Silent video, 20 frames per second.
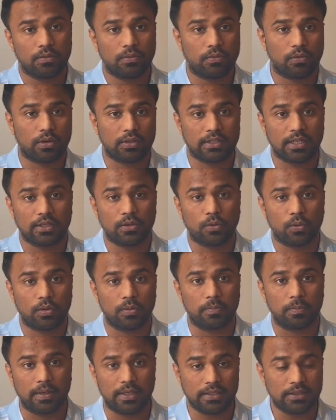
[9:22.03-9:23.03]
for that whole
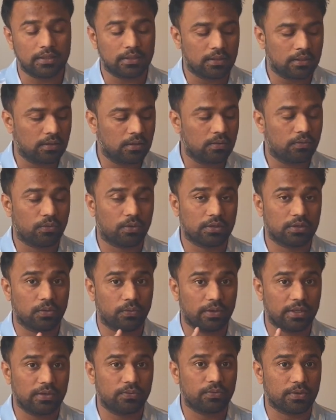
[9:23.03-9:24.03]
month, for the
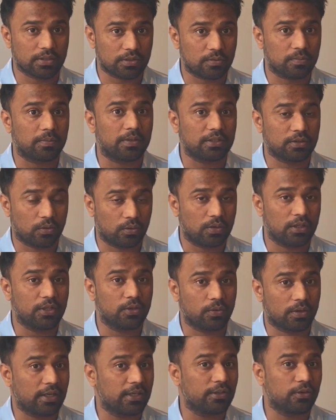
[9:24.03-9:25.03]
very first month only you
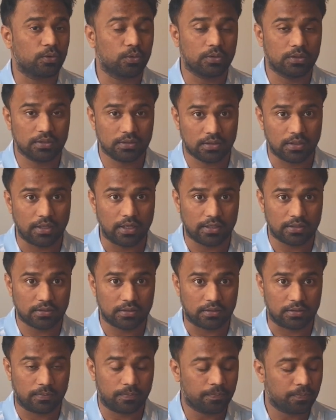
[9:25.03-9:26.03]
can do this
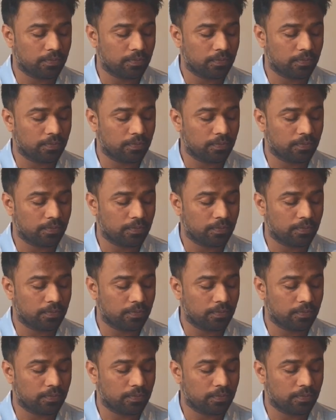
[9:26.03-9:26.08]
deduction.